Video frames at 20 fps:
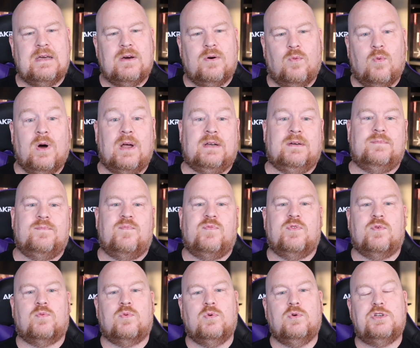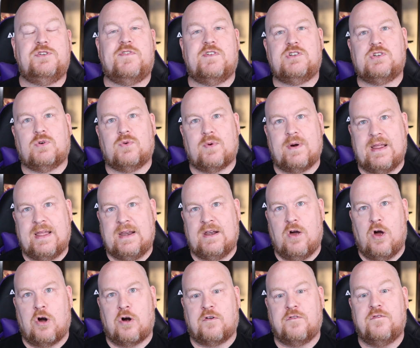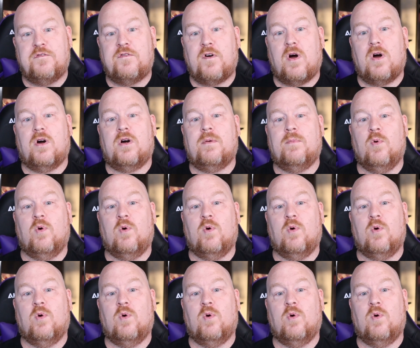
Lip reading: 1. The rules for terrain are far